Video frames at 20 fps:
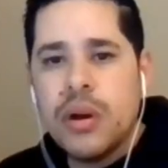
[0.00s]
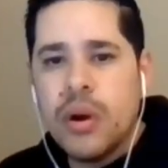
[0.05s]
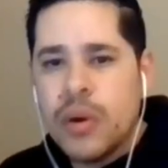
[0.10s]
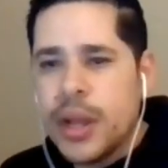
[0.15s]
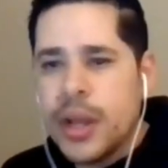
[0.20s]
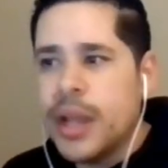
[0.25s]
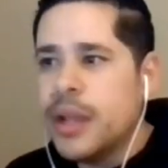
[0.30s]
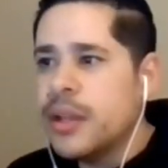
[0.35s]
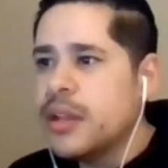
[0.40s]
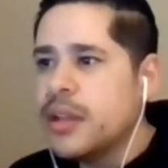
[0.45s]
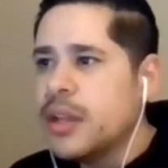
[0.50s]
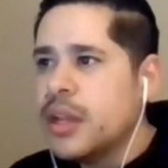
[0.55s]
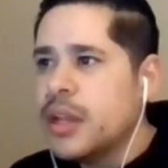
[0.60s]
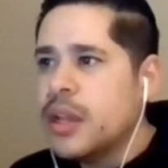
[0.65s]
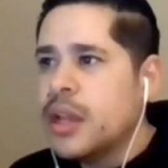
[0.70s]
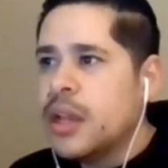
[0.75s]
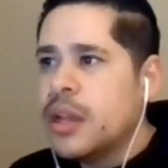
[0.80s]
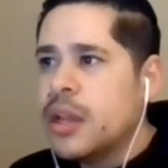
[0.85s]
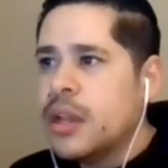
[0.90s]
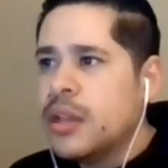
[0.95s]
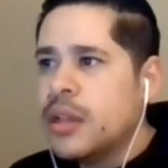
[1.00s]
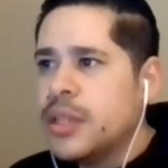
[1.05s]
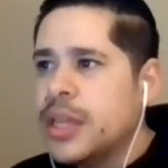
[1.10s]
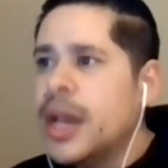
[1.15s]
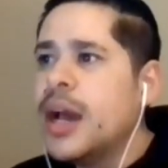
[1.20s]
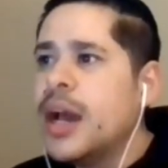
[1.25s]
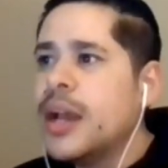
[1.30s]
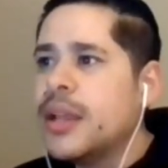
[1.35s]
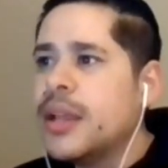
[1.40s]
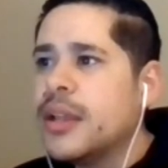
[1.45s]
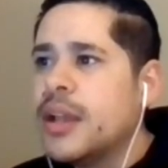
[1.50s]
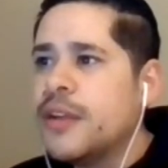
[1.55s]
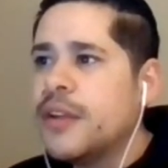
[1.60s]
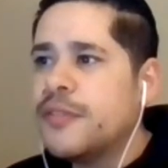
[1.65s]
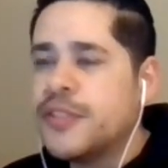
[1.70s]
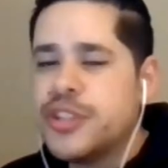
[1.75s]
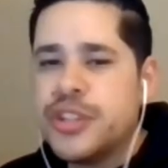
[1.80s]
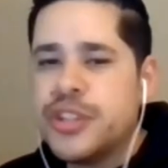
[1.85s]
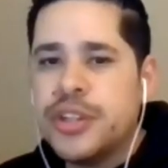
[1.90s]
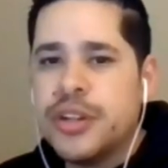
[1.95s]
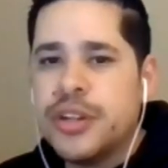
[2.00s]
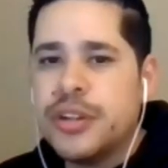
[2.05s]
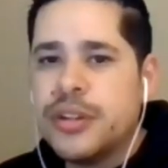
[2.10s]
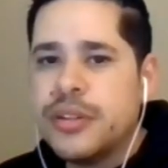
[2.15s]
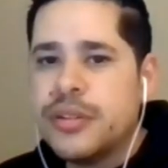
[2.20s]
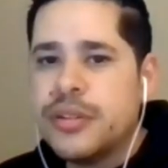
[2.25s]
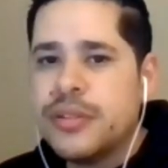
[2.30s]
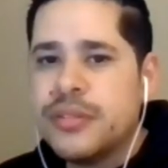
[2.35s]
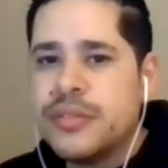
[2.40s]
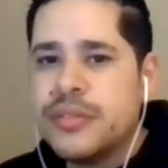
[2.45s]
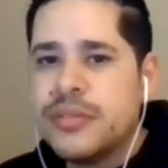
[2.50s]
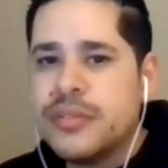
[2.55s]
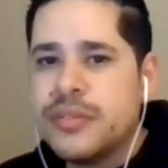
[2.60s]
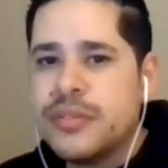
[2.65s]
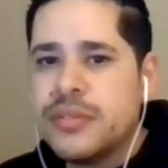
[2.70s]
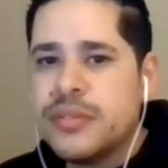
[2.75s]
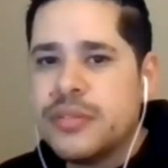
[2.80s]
okay. You know what I mean, yeah, for sure. And